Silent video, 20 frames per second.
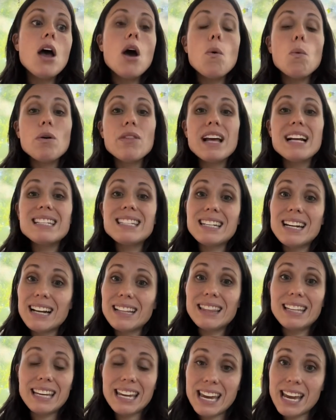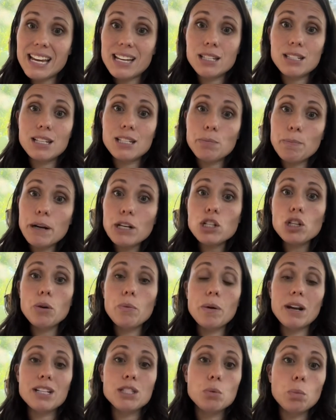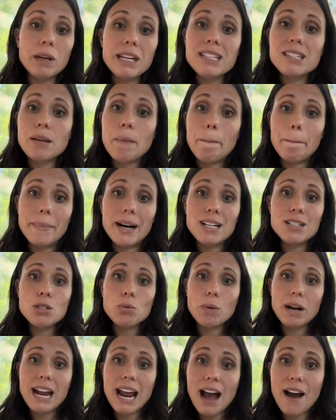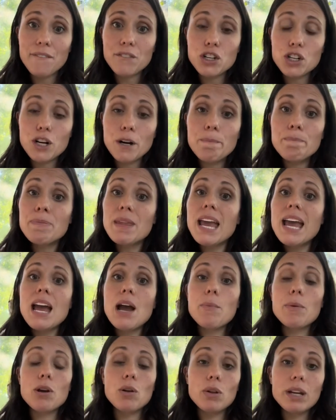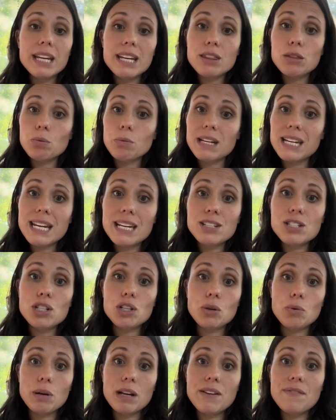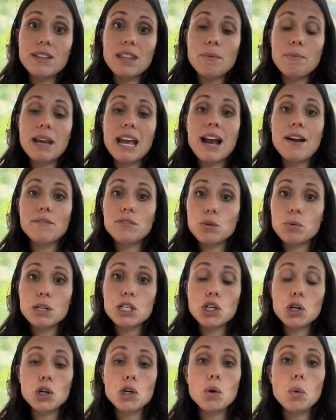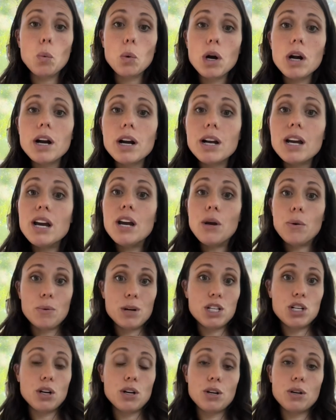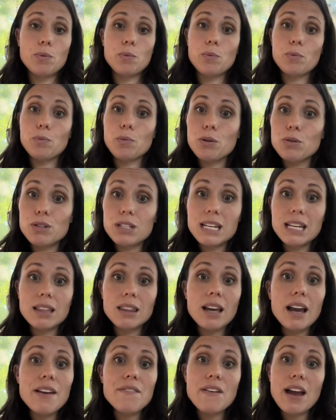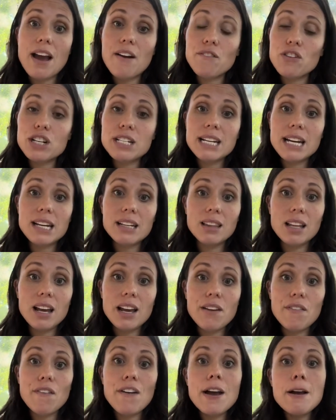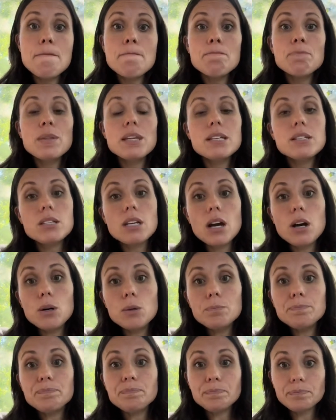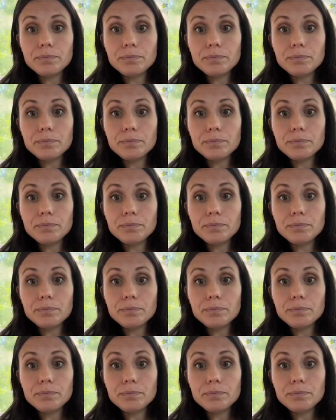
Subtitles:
Well, that's not the case, especially when it's weeks and months right after, and we only get 3 days to grieve, and then we have to return to work, return to routine life, everyday life. So